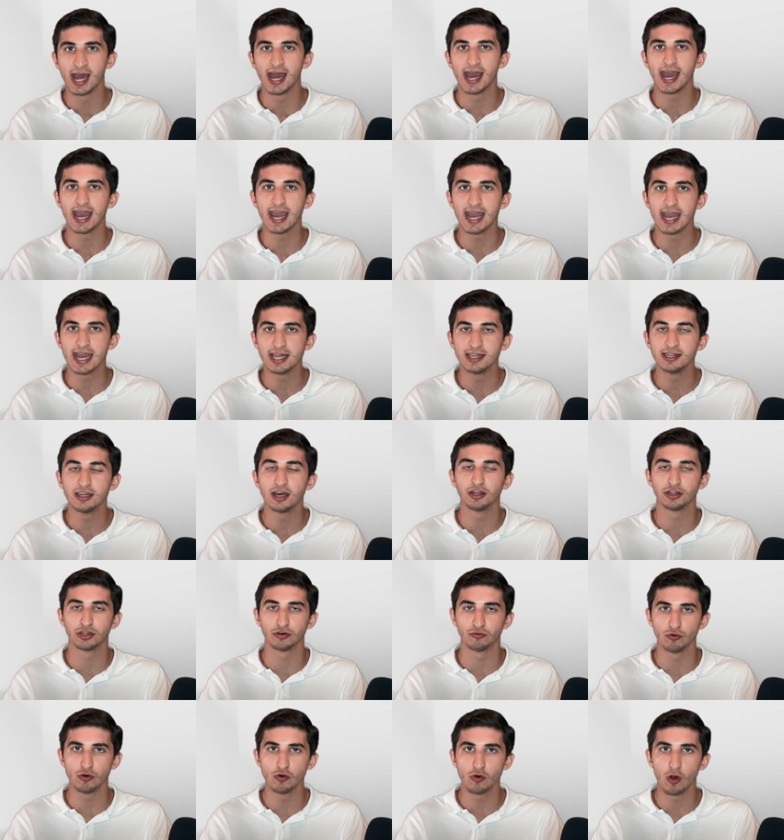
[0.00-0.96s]
in the
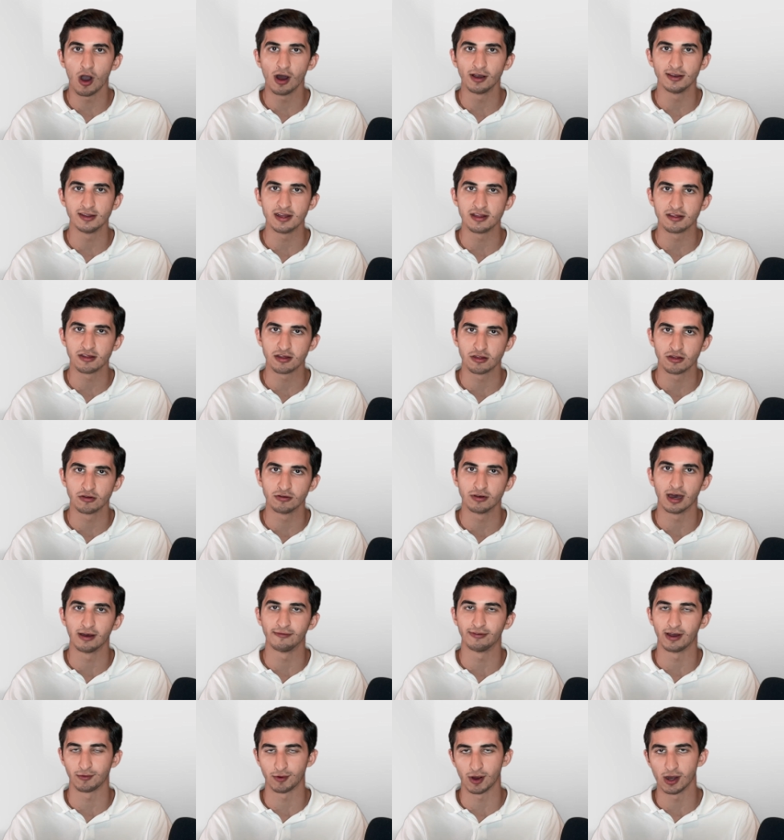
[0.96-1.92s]
Wuhan Institute of
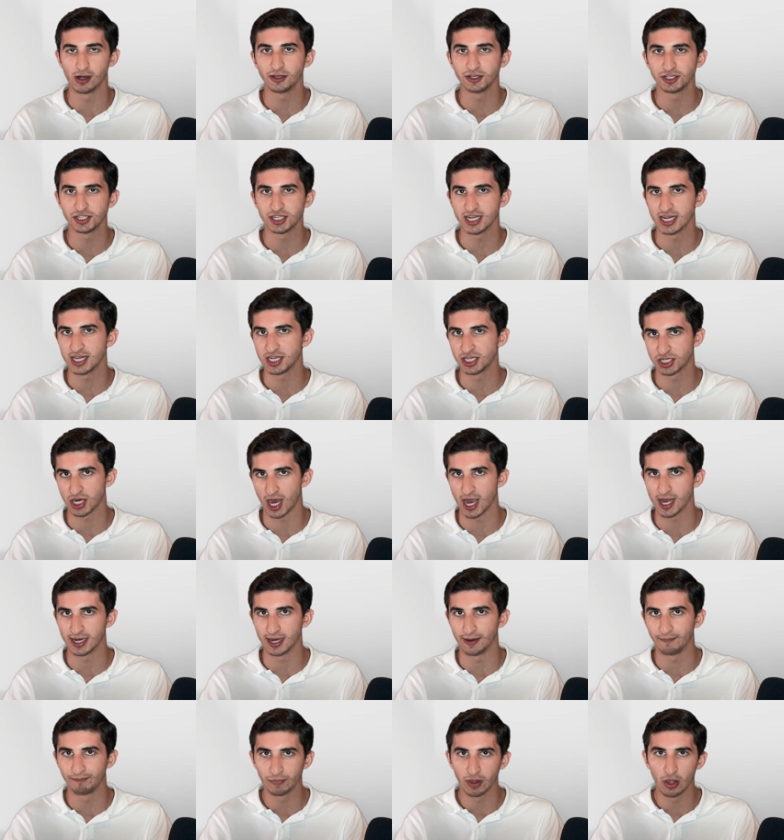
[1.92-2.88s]
Virology in
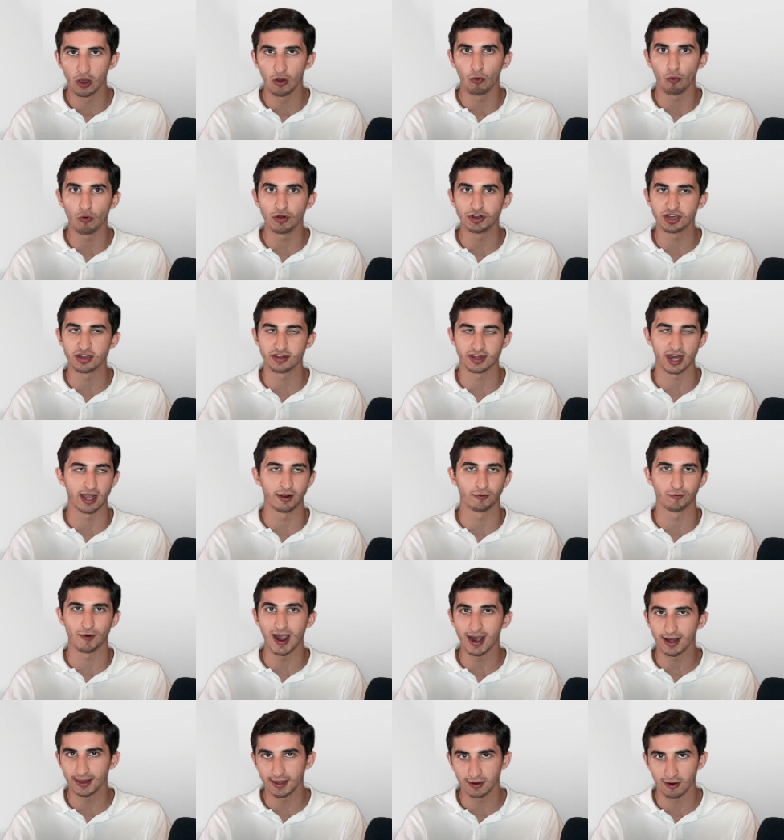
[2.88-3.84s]
China, which is
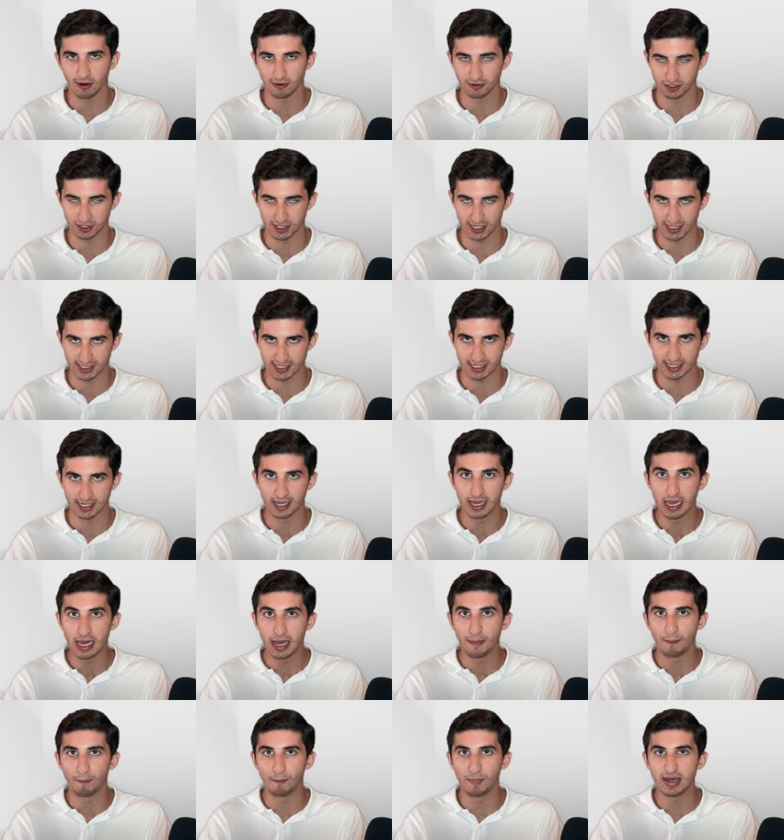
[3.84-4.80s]
directly contradicting
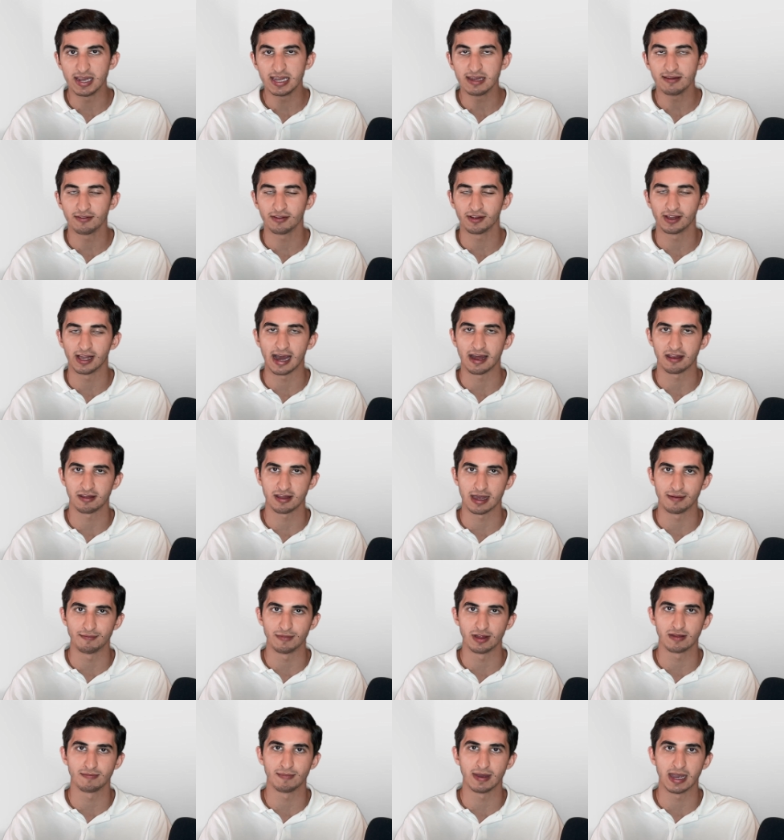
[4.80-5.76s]
many of the last
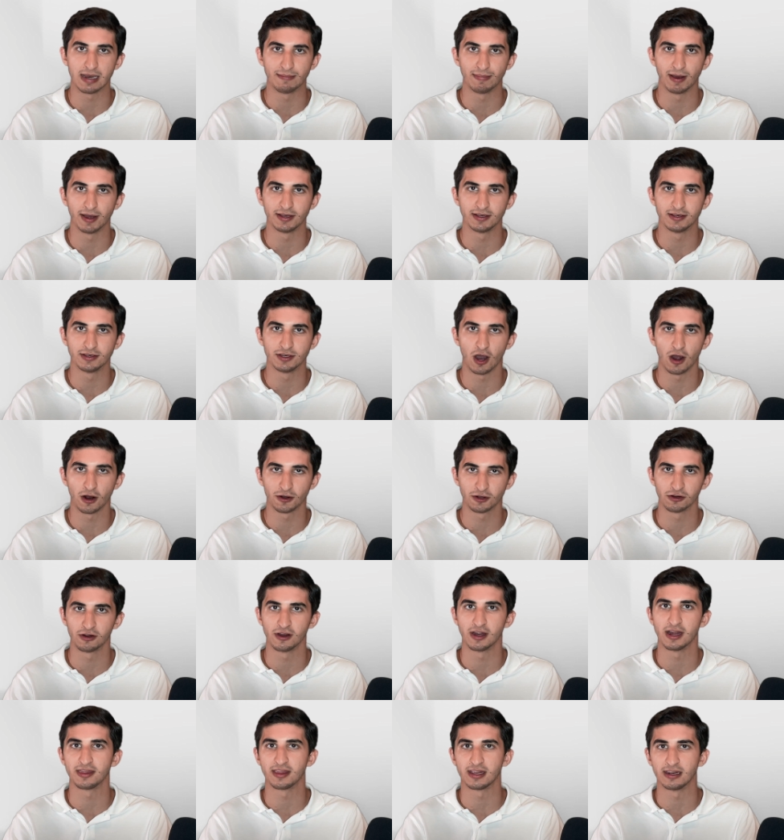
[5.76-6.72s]
statements made by Dr.
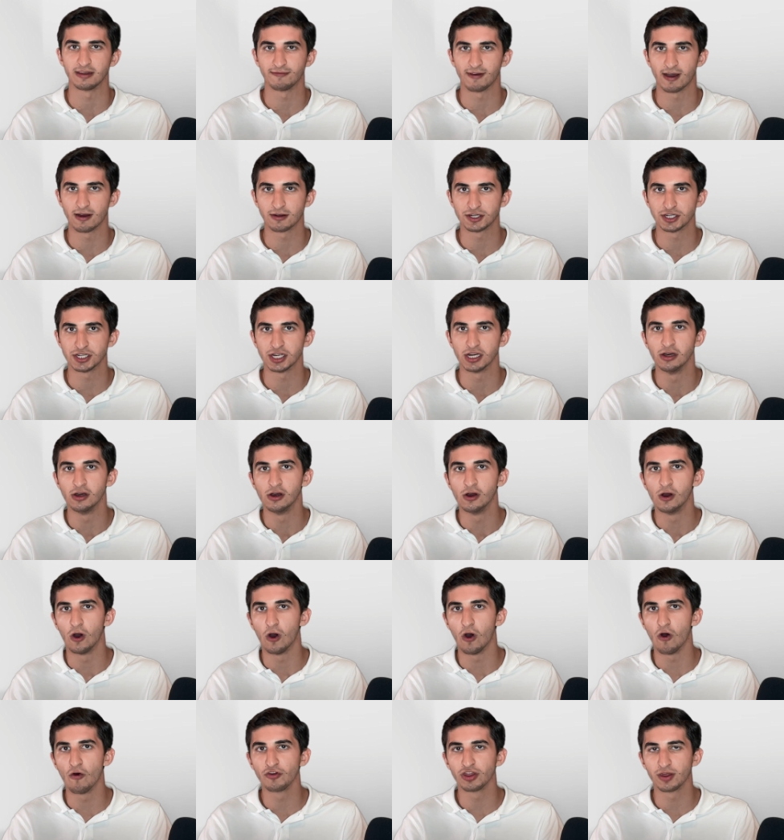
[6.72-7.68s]
Anthony Fauci
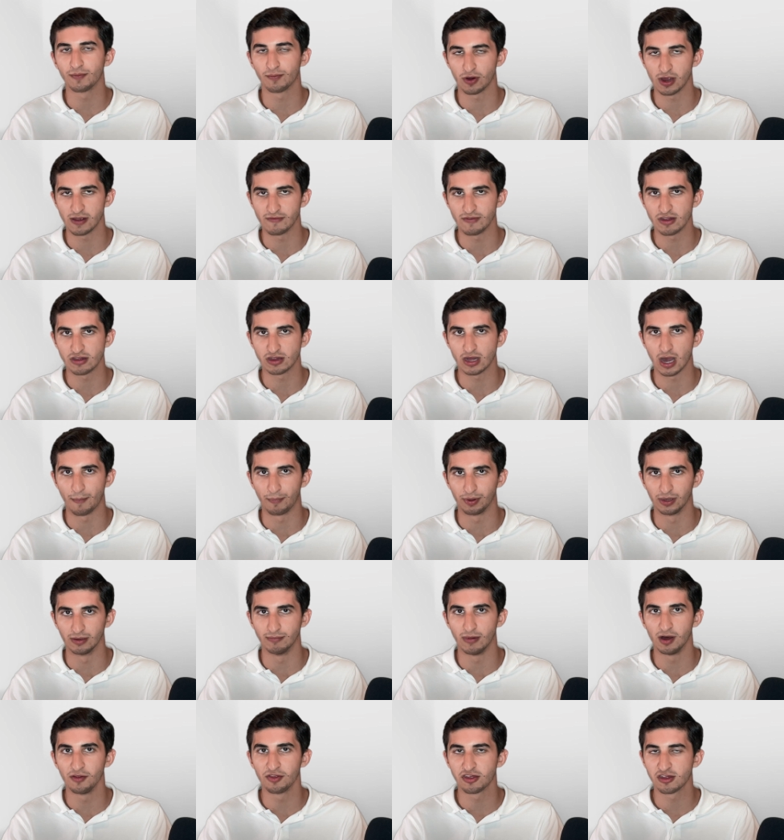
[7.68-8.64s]
over the previous couple of
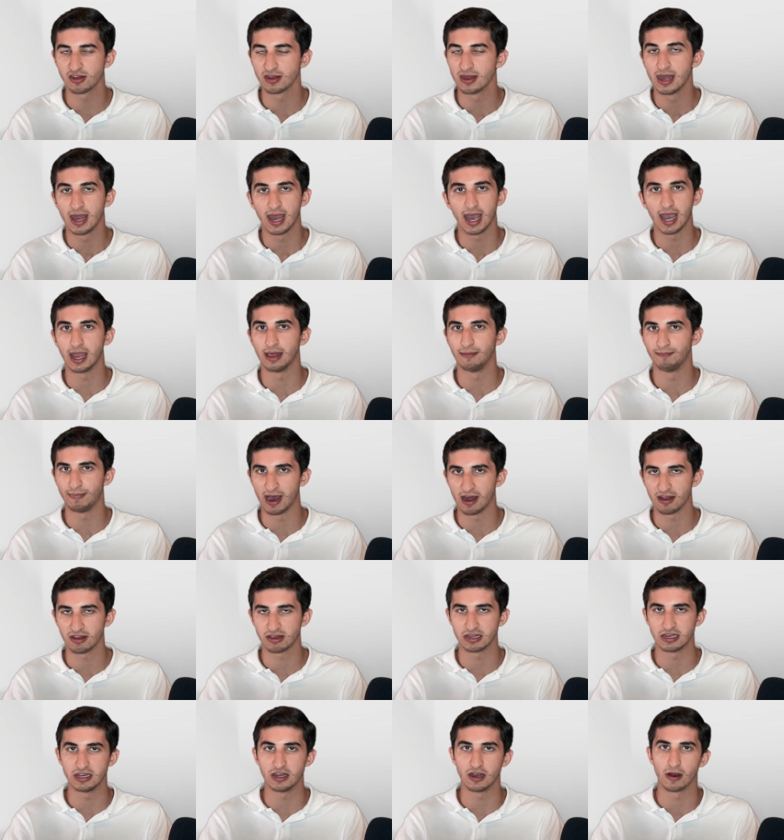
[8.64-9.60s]
months and
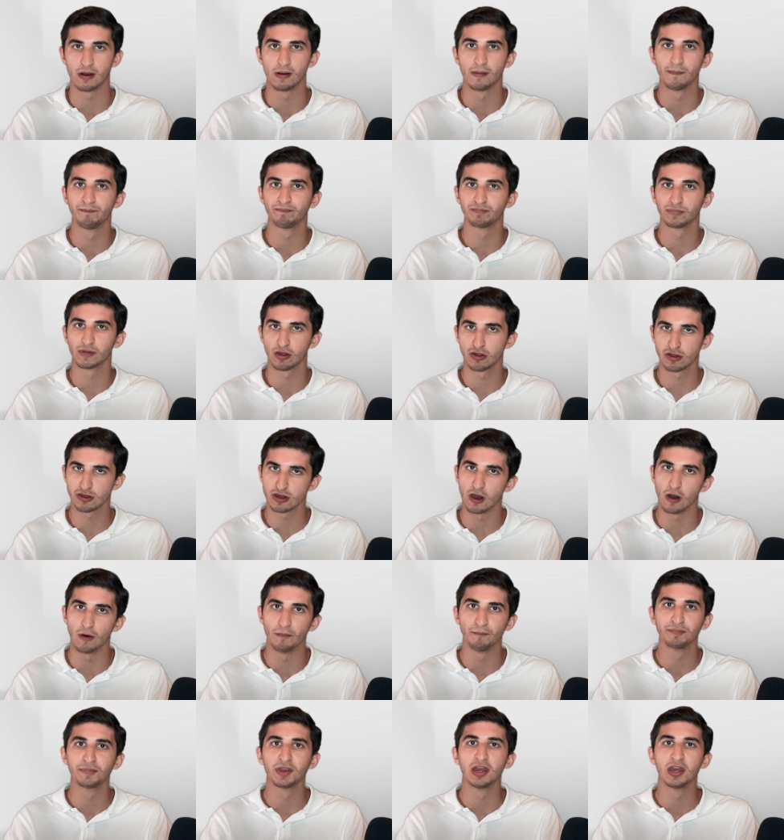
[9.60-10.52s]
past year. So,